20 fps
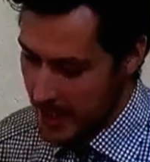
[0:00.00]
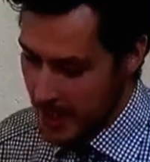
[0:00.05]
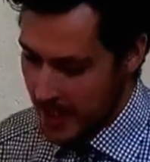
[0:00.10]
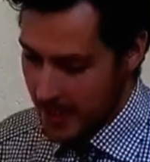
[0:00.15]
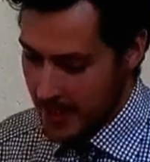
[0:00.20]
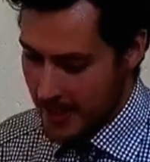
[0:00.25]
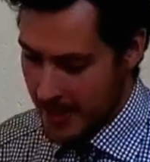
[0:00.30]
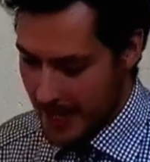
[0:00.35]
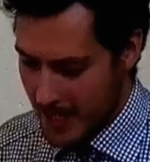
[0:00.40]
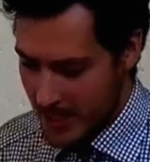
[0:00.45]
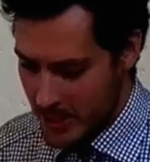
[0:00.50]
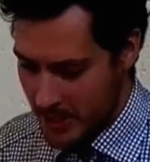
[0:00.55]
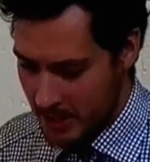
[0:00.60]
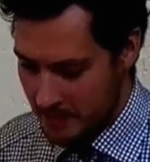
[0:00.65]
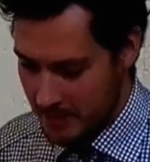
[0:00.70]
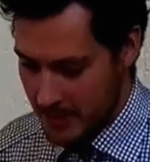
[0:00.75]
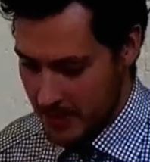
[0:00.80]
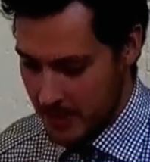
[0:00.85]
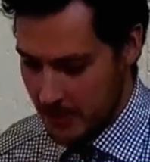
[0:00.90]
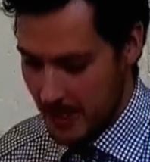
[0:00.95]
the nation of
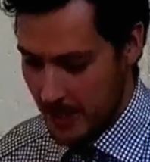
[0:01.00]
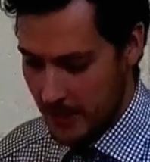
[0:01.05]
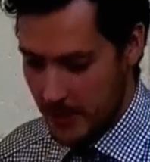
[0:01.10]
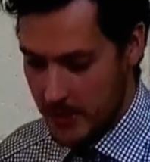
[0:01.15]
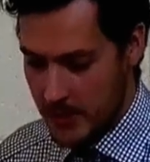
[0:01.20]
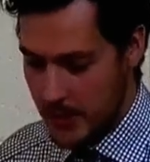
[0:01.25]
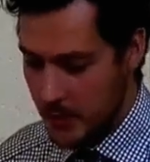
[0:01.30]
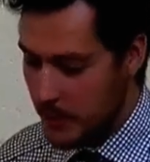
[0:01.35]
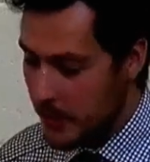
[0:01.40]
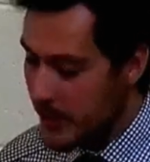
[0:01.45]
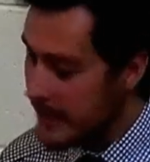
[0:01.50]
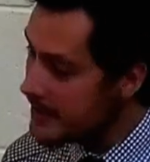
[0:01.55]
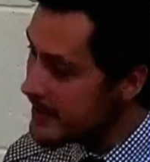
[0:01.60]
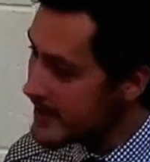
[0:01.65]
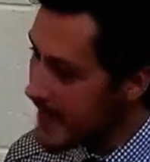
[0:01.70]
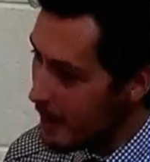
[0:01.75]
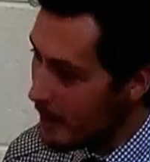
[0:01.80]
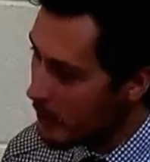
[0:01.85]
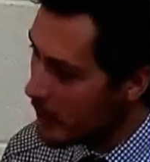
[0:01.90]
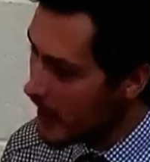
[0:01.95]
Israel, the degree of
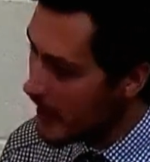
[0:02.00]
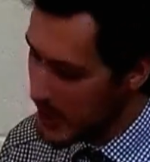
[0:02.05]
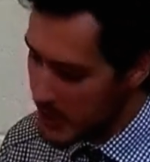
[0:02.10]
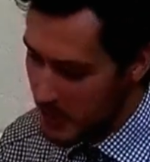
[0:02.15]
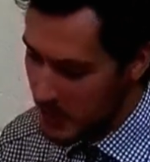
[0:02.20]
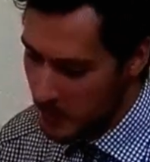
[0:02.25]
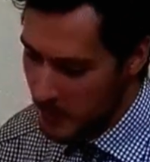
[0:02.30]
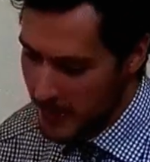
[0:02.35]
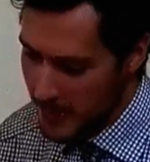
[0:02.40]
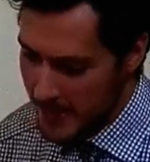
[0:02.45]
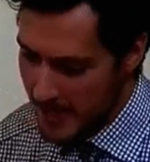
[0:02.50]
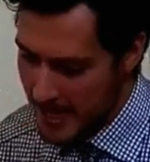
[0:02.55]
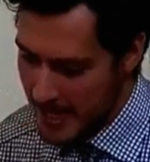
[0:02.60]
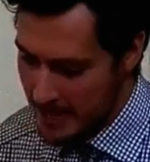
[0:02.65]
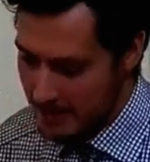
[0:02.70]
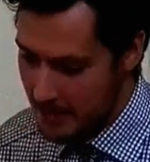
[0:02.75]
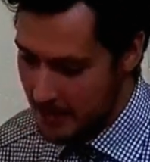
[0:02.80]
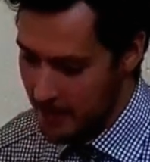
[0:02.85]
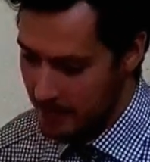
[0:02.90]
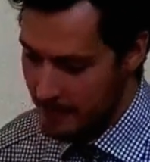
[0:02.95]
separation was
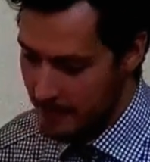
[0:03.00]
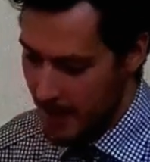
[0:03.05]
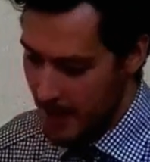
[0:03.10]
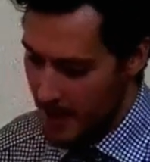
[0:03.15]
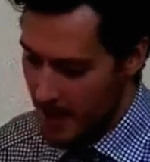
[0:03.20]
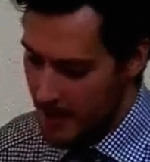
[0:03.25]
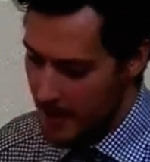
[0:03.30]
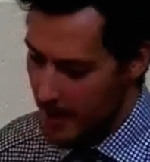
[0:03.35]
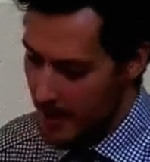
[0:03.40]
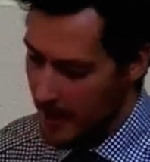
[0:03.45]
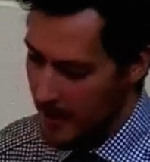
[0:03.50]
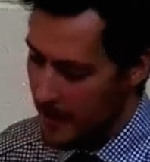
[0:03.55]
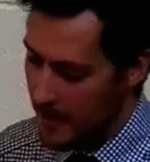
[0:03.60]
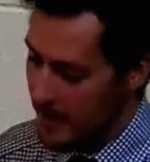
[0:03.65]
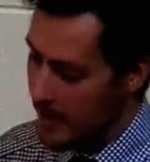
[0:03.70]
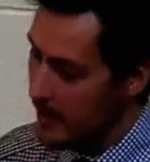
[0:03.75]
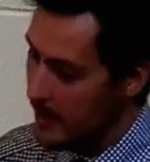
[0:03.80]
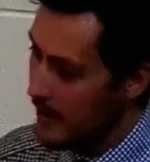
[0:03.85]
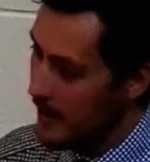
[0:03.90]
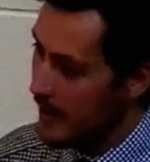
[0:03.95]
even further.
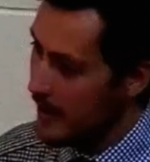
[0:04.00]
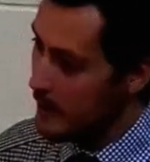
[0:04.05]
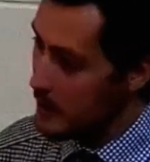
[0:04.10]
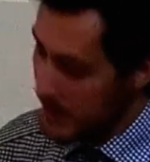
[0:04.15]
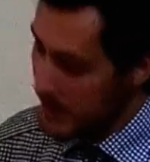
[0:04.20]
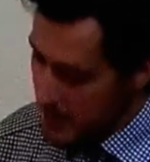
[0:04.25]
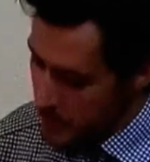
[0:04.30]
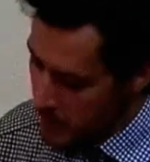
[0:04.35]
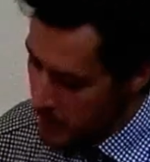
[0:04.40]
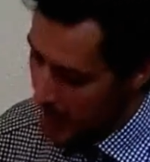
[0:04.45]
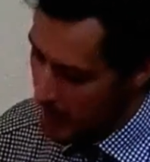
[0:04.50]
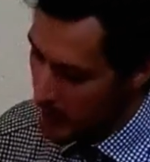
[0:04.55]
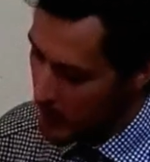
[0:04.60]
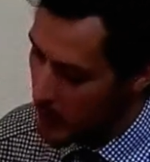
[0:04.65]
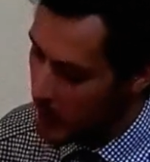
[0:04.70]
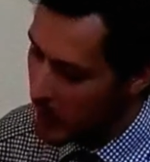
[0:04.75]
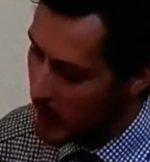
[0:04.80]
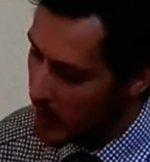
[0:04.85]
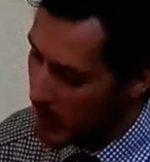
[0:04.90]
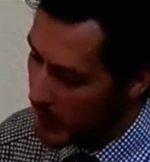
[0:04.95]
It was Israel who
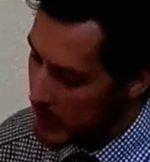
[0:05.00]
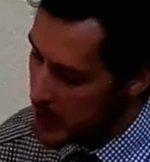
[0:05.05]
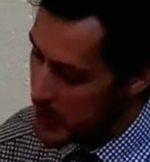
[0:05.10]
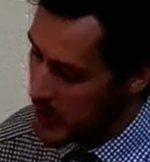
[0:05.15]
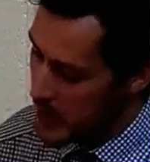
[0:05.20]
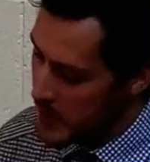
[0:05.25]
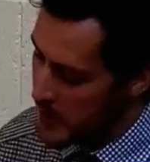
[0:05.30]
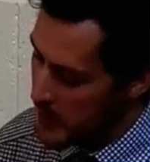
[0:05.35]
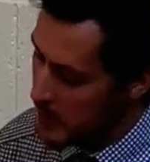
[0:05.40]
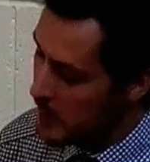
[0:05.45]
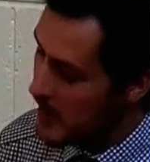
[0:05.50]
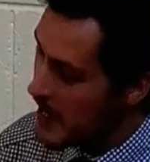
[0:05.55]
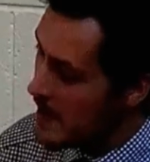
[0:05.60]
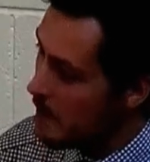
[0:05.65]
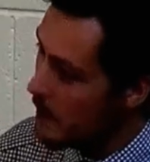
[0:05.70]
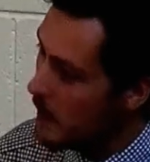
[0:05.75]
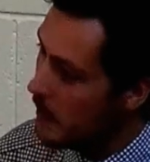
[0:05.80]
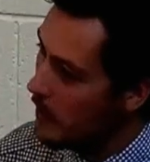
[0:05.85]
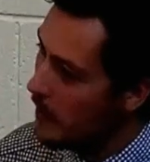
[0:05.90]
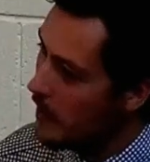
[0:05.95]
were God's chosen
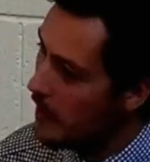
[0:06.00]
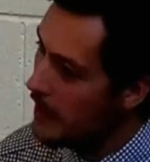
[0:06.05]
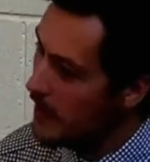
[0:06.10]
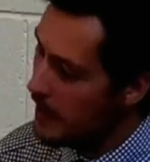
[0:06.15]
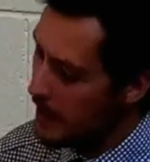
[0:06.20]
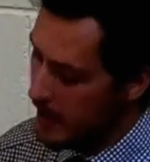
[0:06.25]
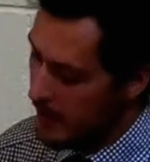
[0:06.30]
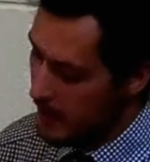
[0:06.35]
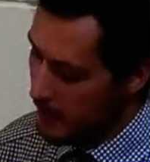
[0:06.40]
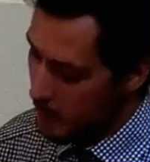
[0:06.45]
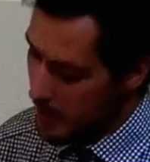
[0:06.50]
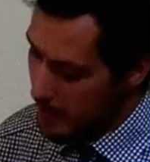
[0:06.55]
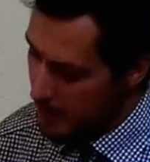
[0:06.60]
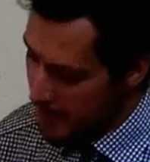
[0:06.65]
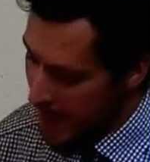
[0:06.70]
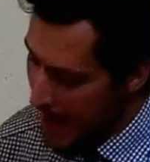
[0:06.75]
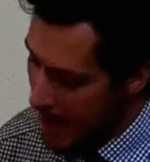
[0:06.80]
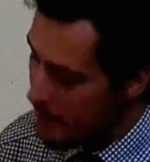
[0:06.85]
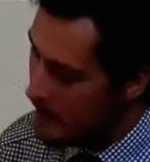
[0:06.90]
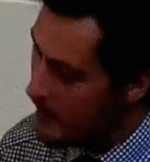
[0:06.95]
people, with
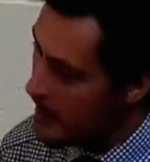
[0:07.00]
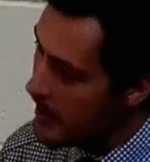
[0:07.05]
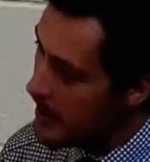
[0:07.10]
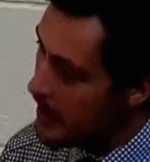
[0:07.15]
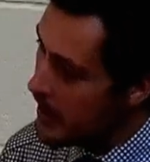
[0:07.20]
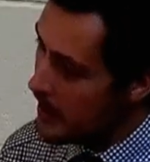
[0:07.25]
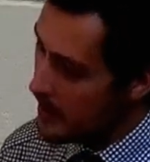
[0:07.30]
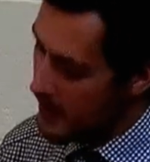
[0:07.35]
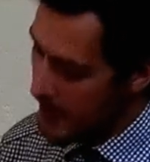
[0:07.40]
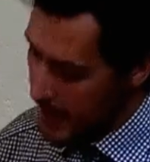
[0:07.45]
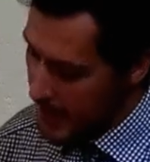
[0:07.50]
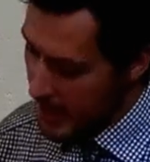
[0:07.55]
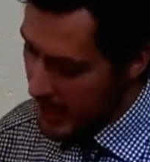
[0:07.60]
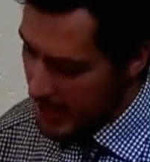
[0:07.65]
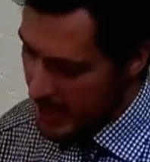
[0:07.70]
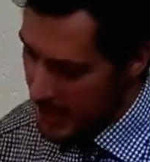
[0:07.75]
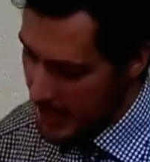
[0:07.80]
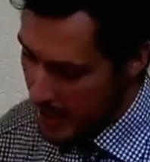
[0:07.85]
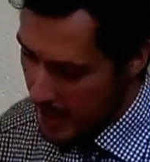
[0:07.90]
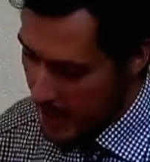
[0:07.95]
them that
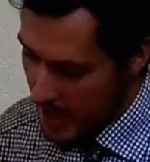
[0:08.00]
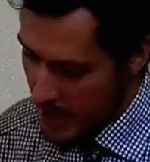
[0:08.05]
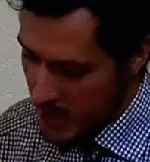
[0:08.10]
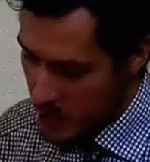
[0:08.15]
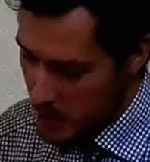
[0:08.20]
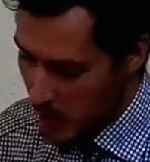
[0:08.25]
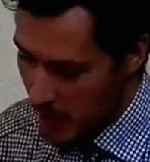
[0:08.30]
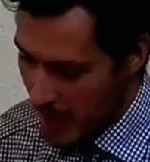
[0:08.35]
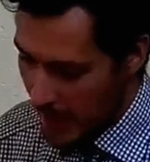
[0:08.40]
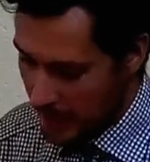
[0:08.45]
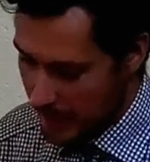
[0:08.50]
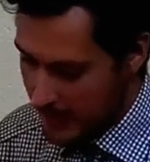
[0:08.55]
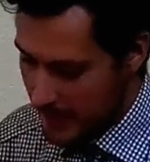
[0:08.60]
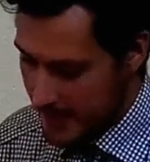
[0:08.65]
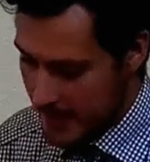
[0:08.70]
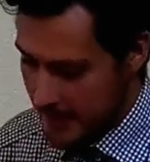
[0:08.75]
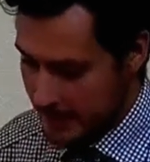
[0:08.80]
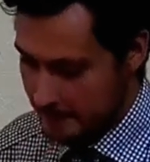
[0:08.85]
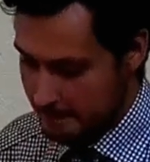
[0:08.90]
he dwelt.